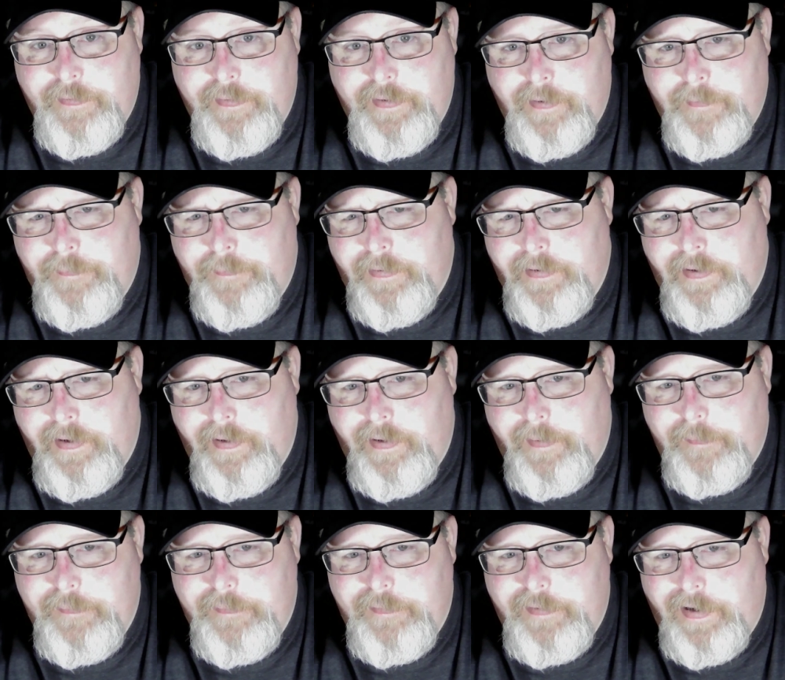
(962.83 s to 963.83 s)
up when
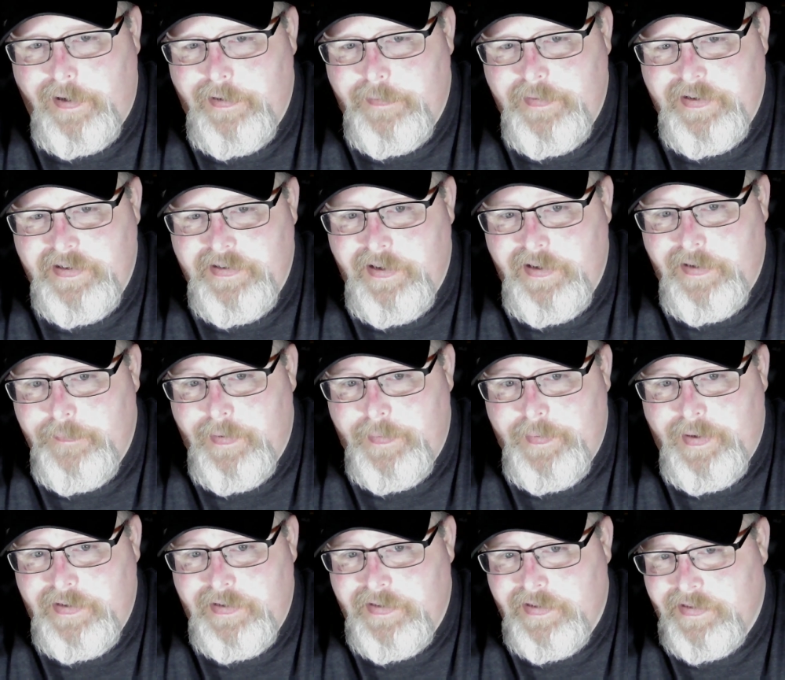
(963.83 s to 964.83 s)
I'm trying to be sick. Maybe I
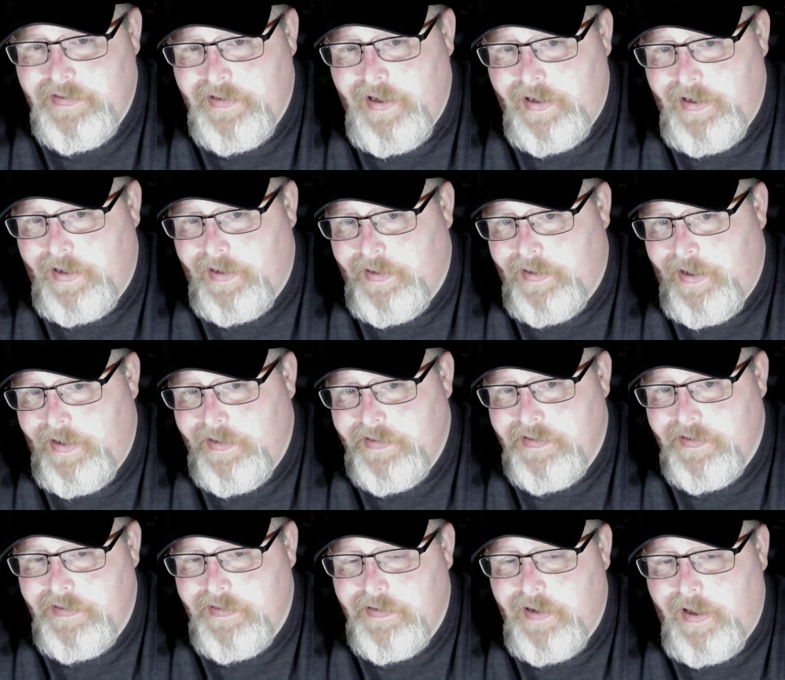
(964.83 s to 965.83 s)
should have stayed in class
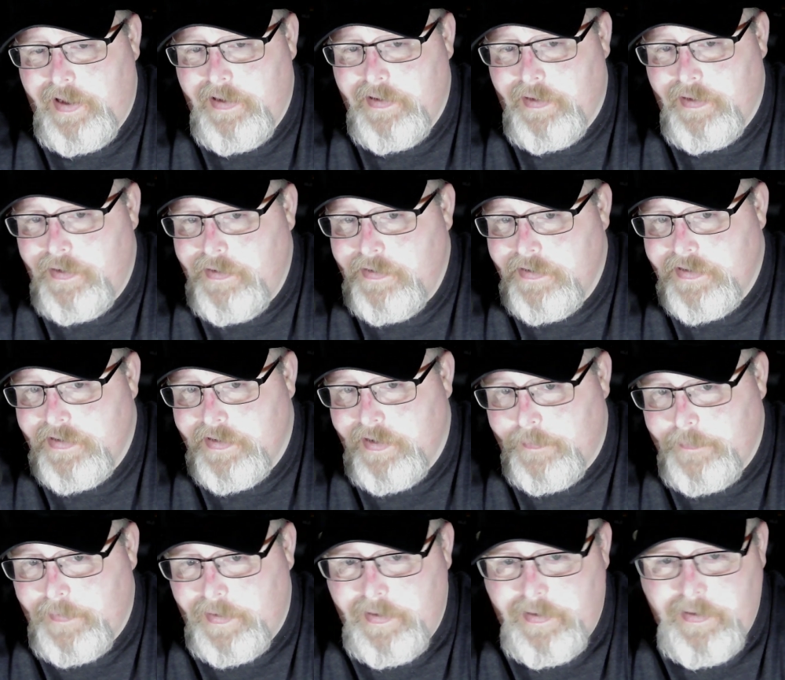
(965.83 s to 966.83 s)
and learned
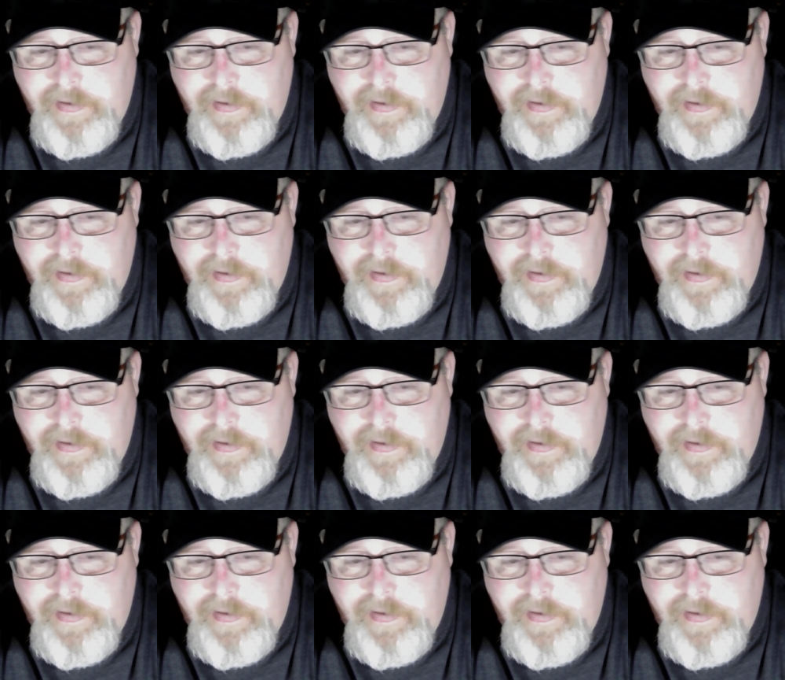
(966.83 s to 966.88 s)
something.